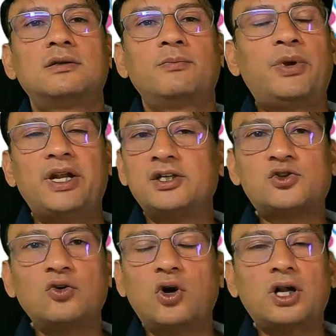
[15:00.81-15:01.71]
Parents should
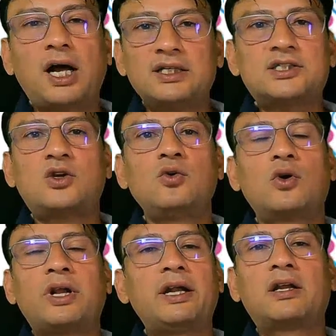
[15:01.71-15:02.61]
not ask you or
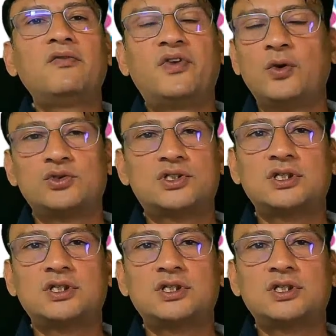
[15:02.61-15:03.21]
get confused.